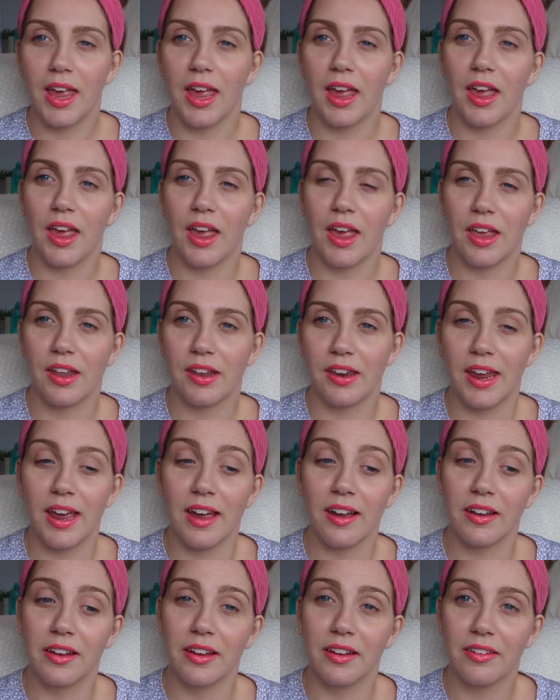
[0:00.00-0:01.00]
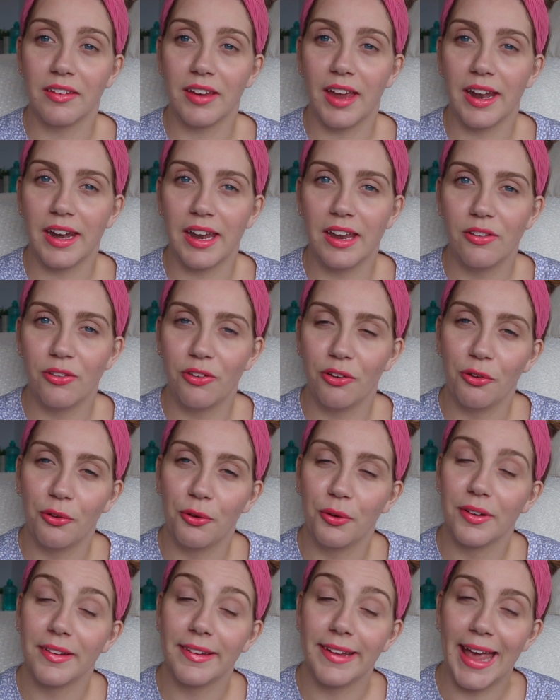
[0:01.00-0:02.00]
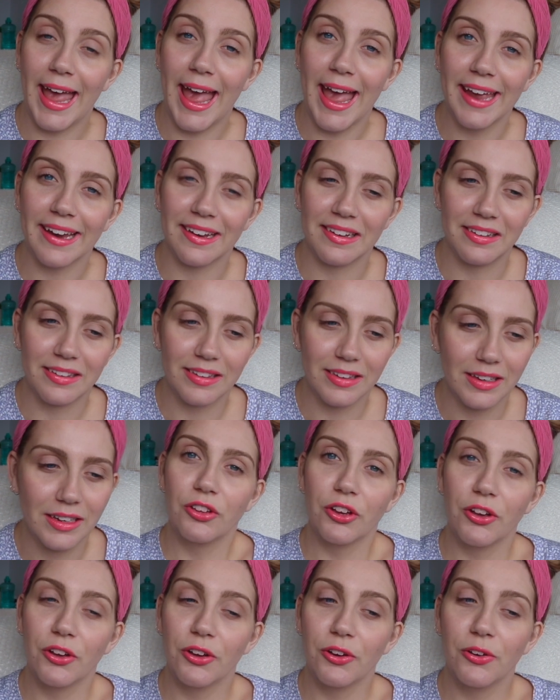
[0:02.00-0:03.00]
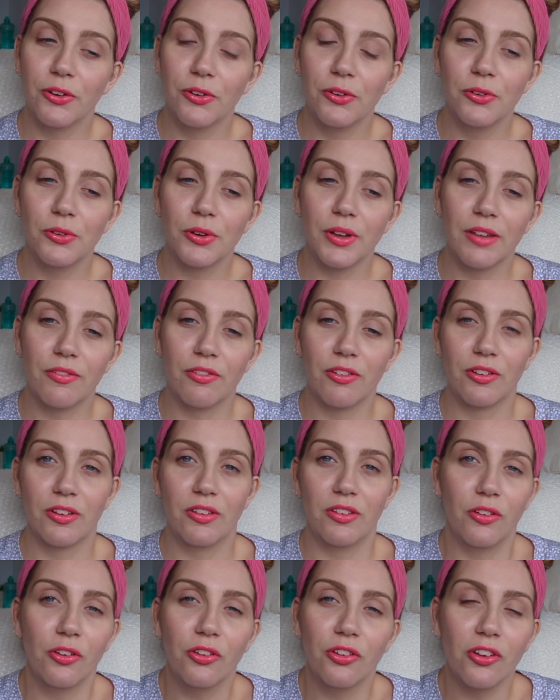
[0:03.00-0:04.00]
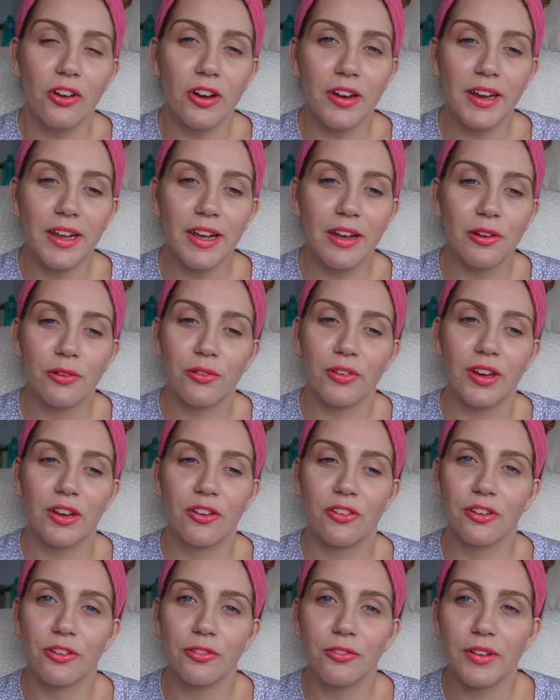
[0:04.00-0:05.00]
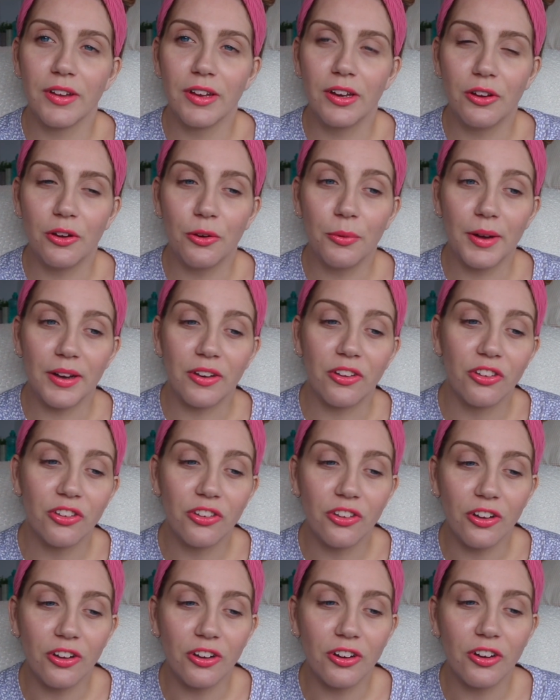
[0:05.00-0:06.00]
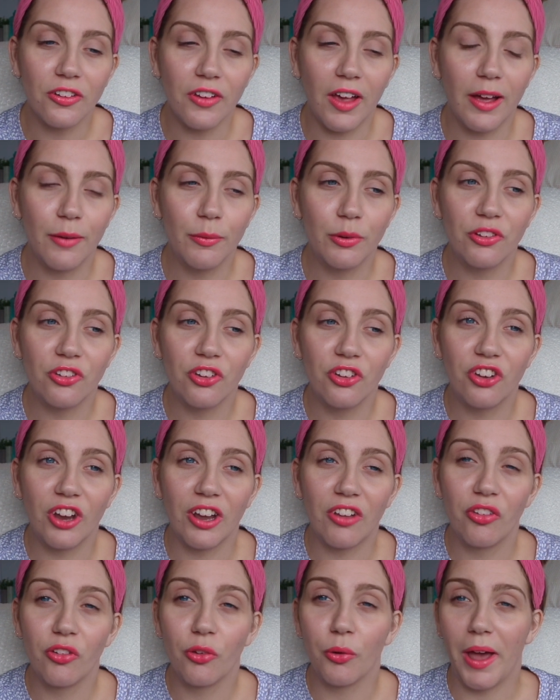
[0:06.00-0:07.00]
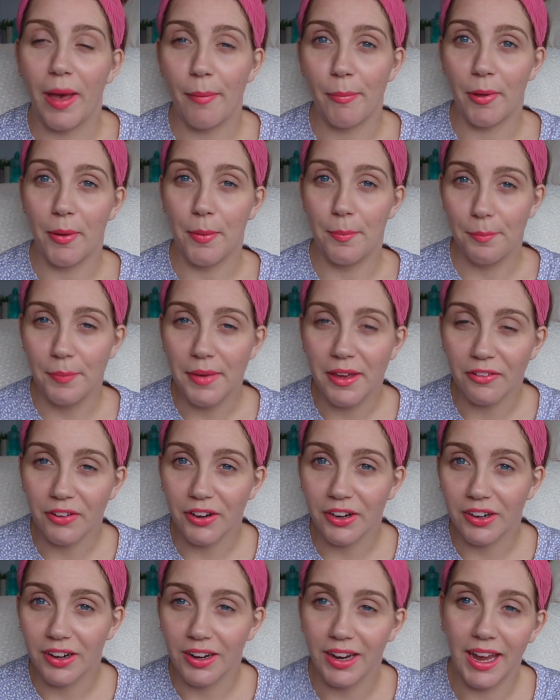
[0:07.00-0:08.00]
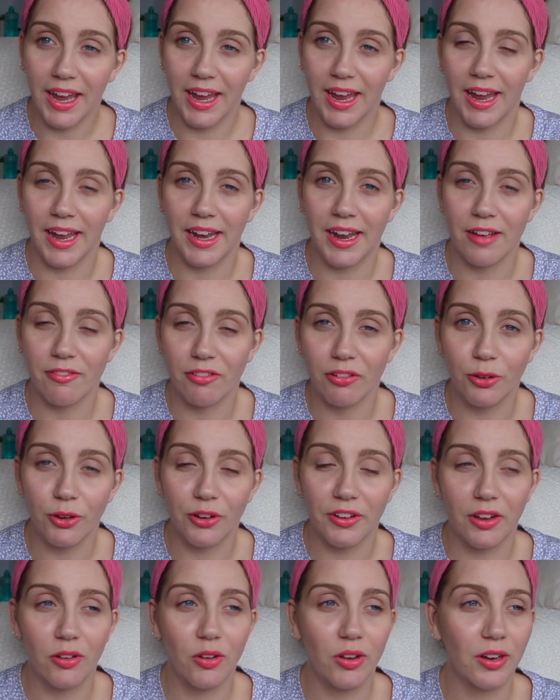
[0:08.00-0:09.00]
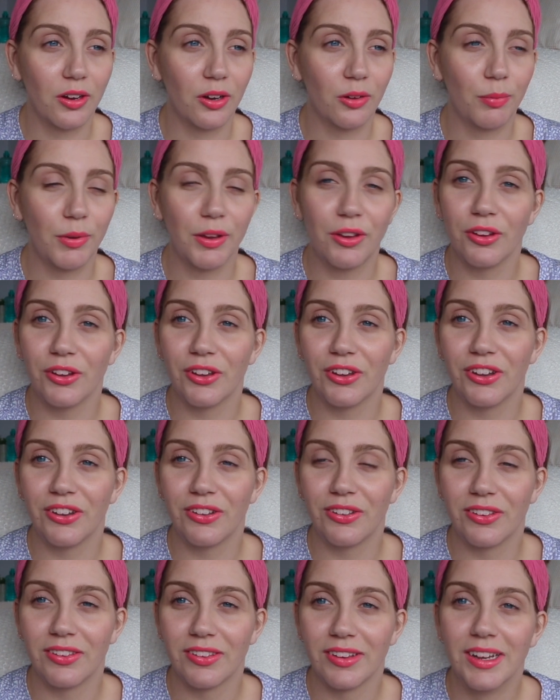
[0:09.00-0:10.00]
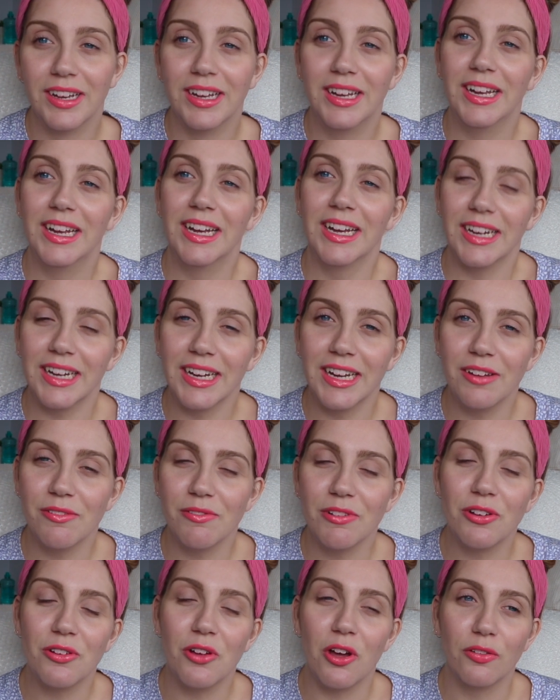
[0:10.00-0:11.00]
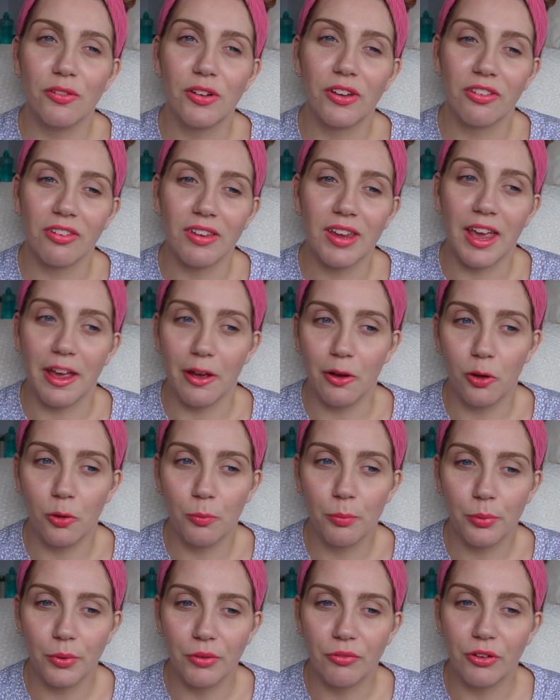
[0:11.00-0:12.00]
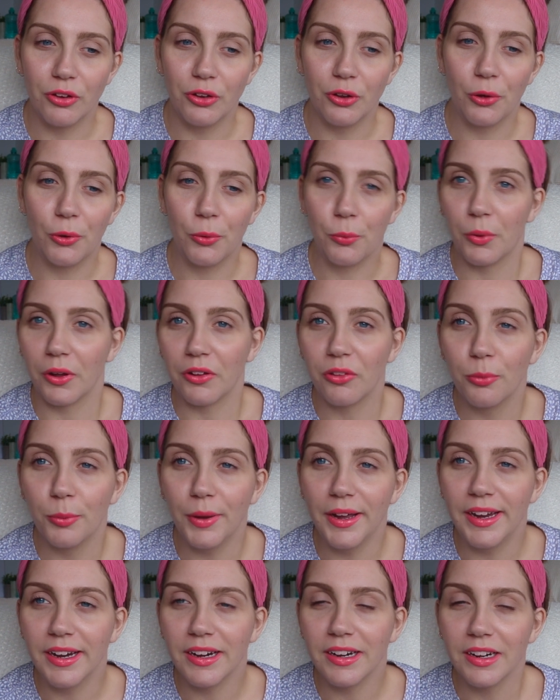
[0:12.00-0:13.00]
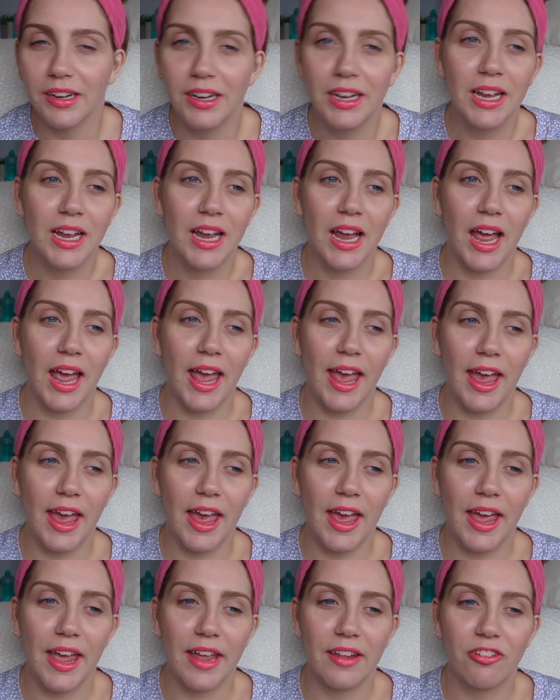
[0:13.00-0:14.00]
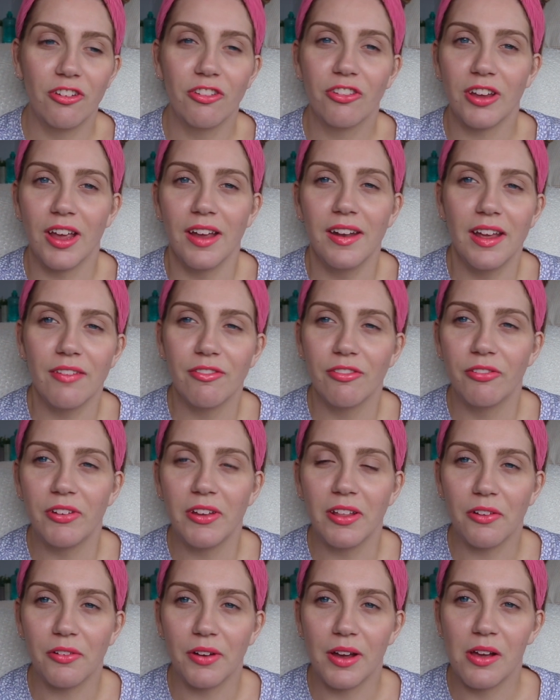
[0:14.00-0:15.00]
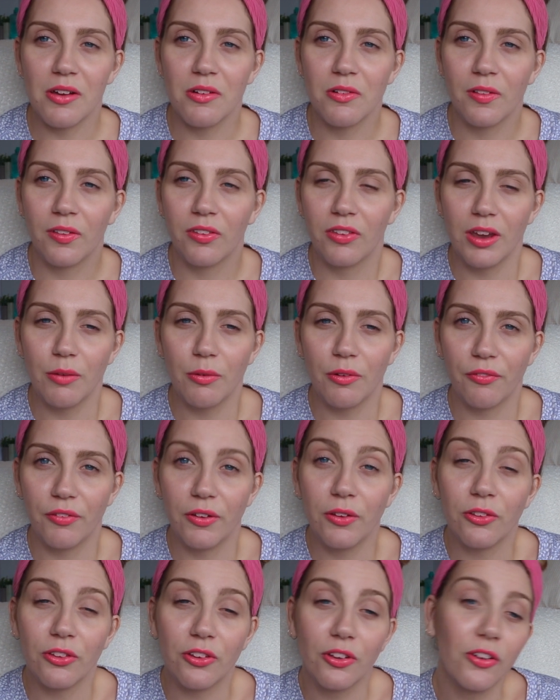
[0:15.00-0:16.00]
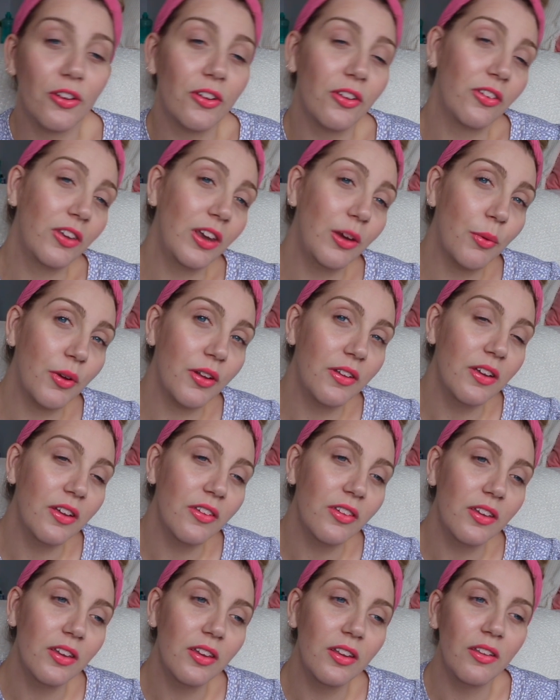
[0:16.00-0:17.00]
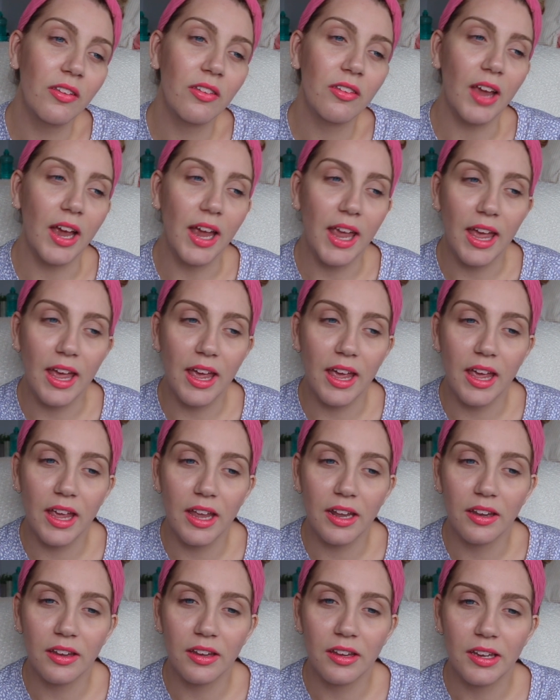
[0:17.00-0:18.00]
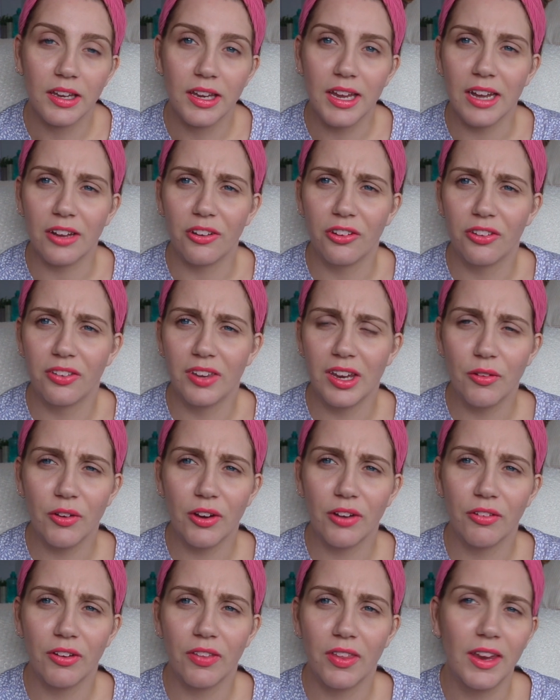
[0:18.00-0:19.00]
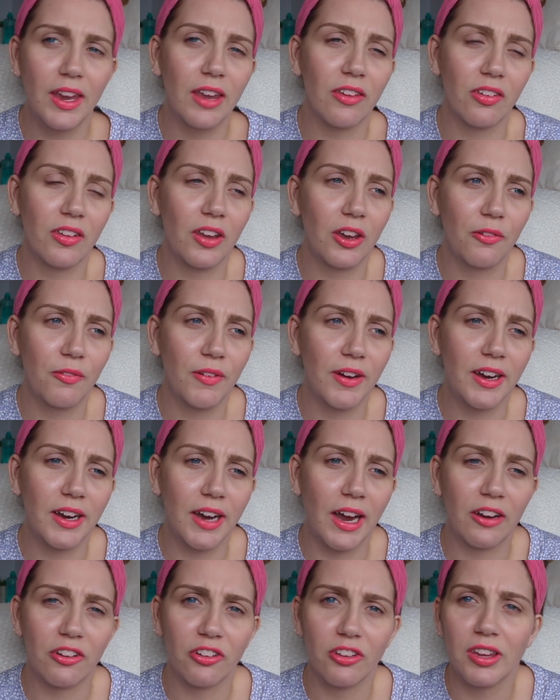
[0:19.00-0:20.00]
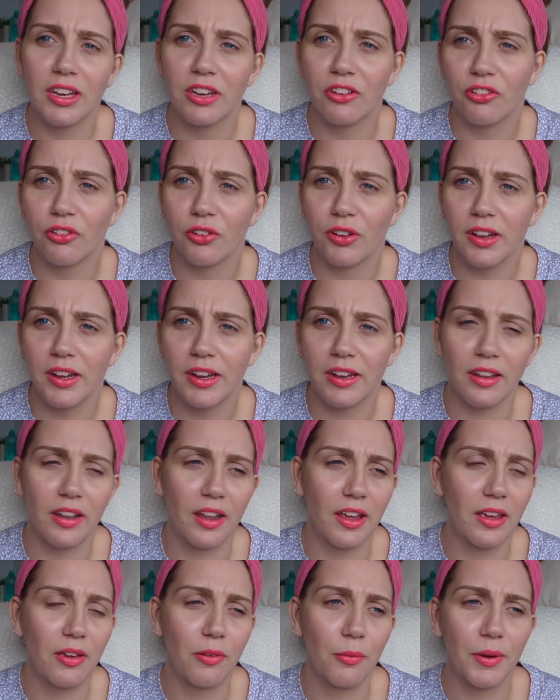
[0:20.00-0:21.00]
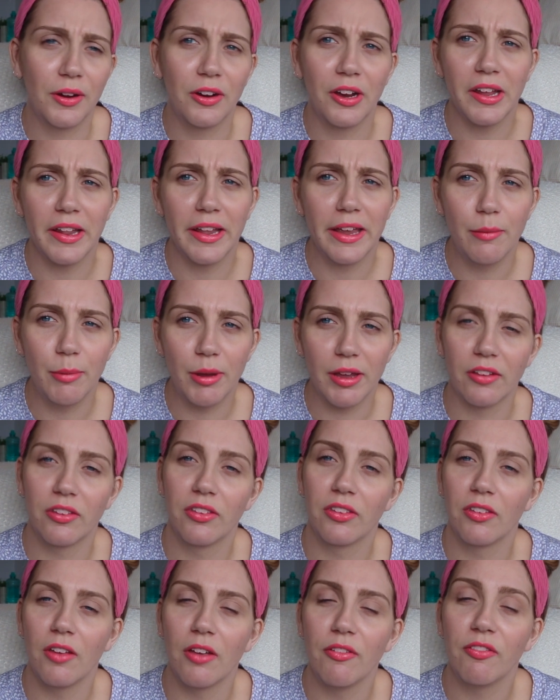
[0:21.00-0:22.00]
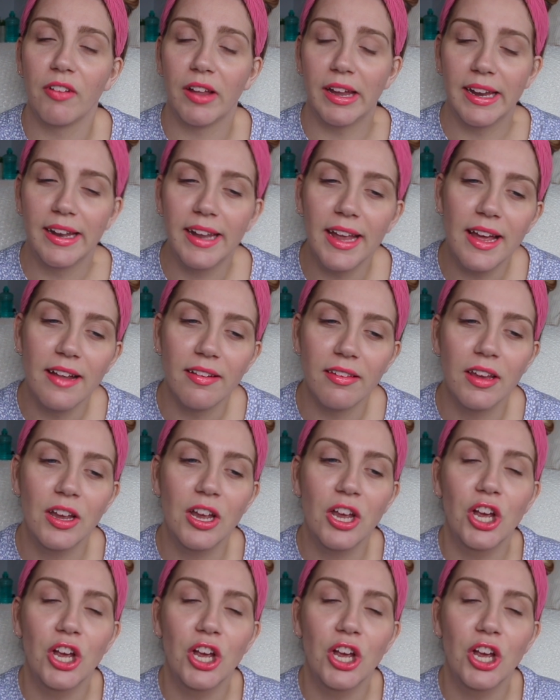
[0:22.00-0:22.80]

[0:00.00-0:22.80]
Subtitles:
And yeah, let's get into the hacks. So if you're just starting out and you don't really know where to start, I would suggest grab a mirror and have a look down there, because it will obviously help if you know what's where, and just kind of have a feel around, see what feels good, see what doesn't, and yeah, just see where everything is, like where actually is your clit, like where are your labia, stuff like that.